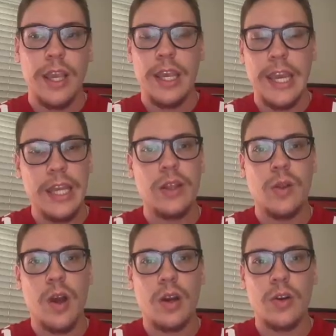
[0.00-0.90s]
in the
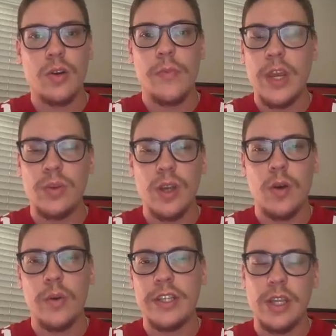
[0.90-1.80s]
locker room. He was
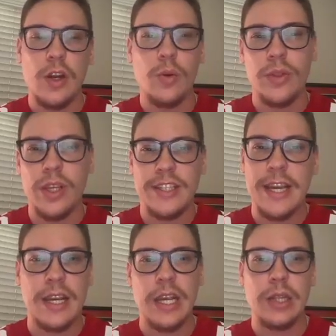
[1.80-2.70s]
always, the
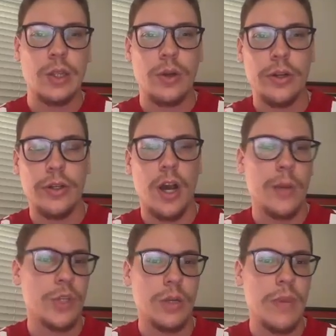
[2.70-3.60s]
second, third
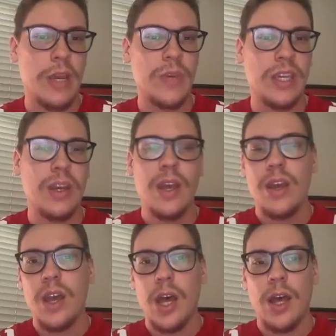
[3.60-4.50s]
option maybe.
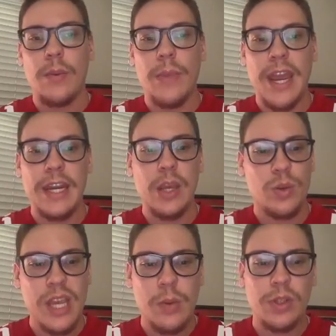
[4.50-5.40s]
And he was able to